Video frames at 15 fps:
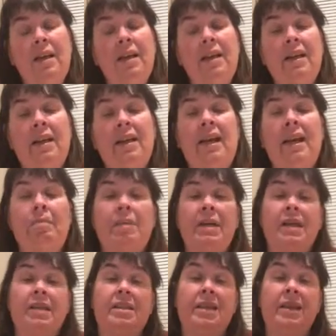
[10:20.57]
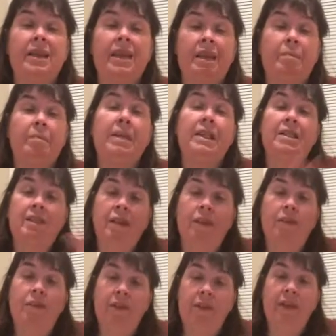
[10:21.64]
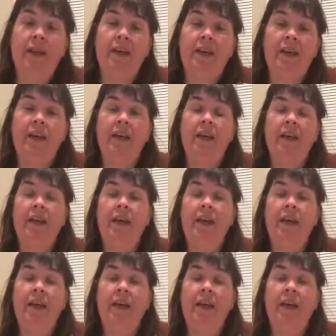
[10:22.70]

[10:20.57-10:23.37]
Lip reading: it can be its own thing